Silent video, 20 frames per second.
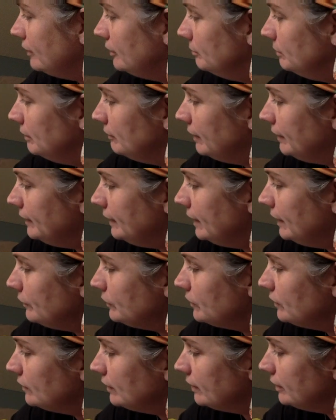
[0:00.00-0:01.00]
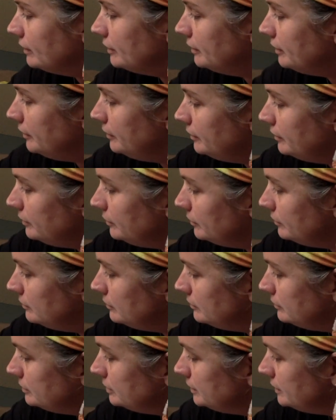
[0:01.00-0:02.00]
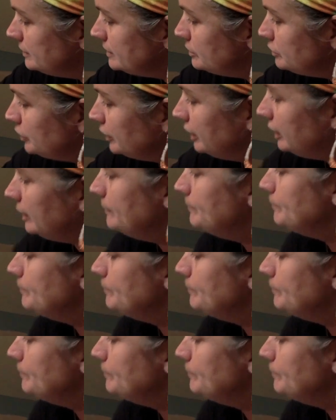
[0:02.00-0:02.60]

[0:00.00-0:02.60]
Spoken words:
to me right now. It's like tricky.